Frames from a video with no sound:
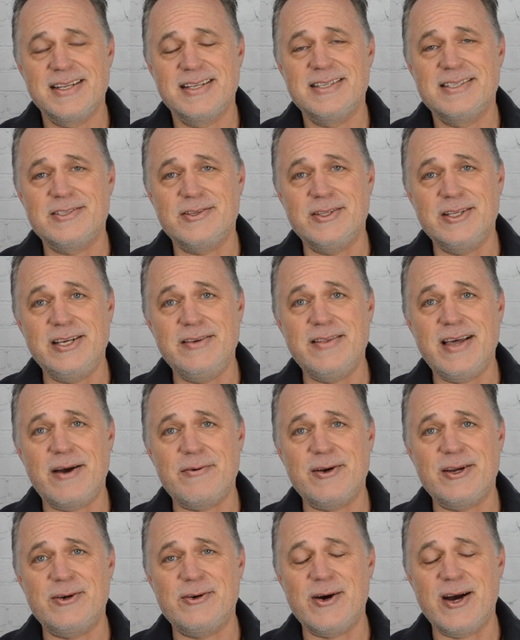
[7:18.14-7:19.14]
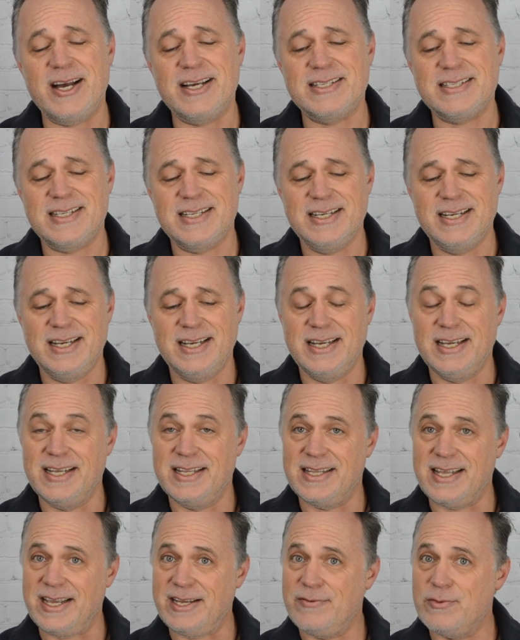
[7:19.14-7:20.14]
so leave that request.
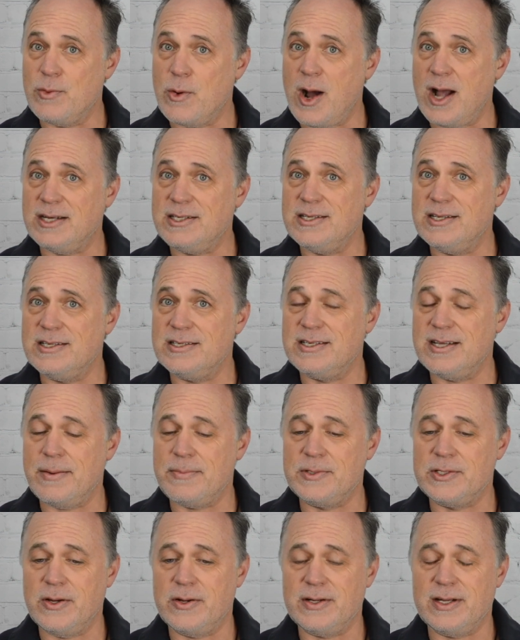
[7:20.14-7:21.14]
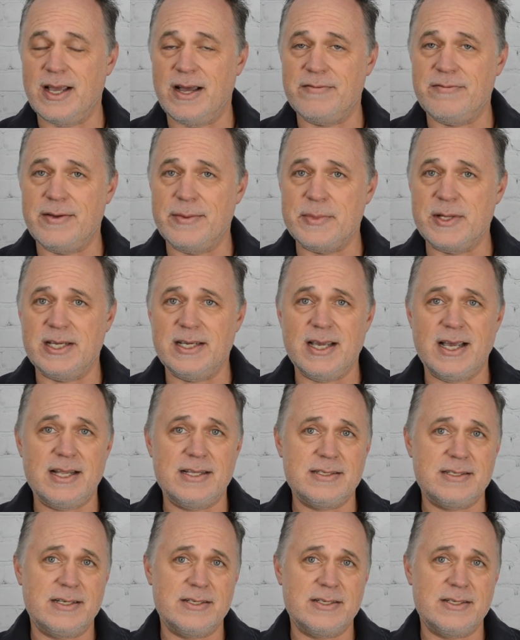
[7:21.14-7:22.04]
Thank you for watching this episode of God, Family, and Guns.